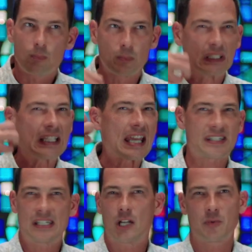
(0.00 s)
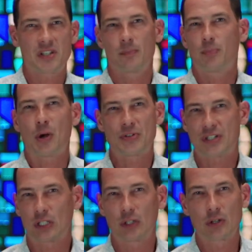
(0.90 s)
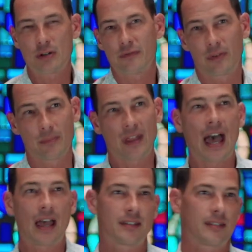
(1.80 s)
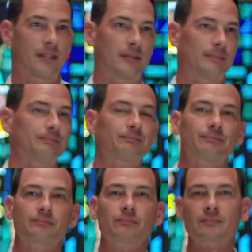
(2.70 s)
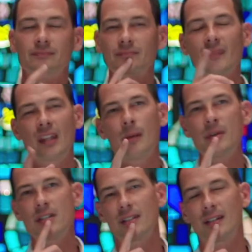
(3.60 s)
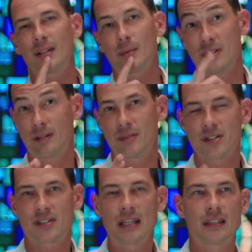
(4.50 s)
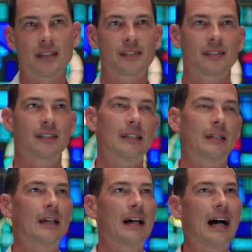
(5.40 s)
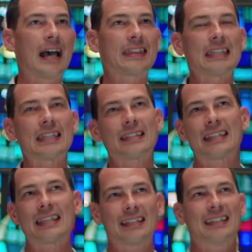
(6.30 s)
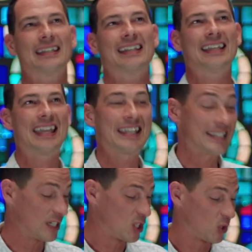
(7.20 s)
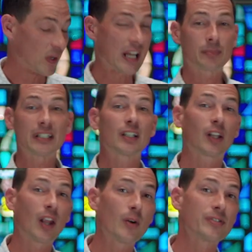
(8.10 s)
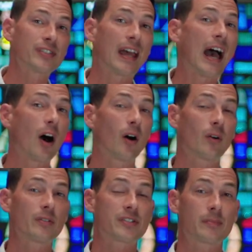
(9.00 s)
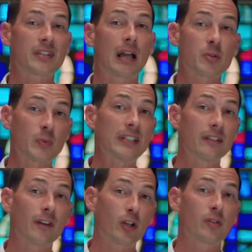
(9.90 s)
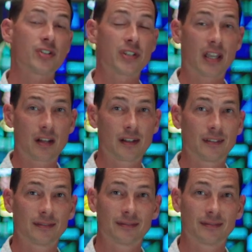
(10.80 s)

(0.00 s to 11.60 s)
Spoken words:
lesson are we supposed to learn from that? Let me just say this. I think that it's incredibly close to how sometimes we live our Christianity.